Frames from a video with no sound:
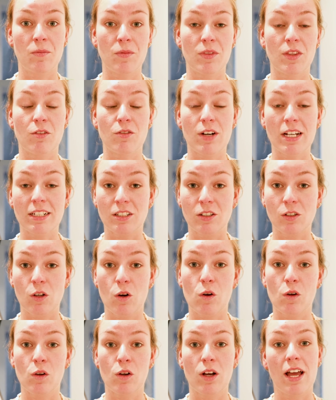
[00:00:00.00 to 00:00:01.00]
the
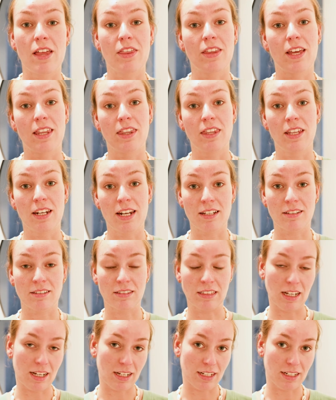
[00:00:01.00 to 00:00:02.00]
Retinol, and then the next
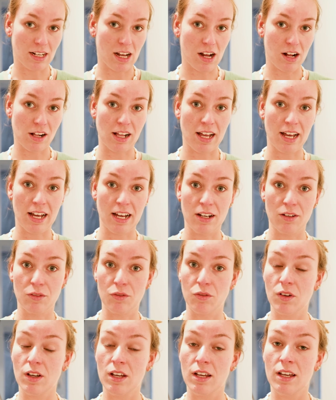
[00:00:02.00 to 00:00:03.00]
night I'll
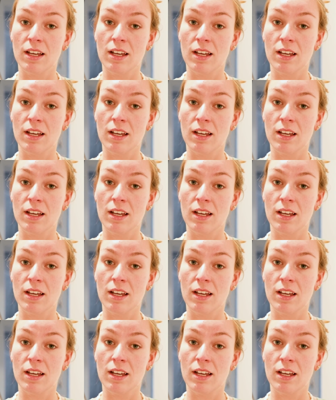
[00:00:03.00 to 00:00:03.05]
have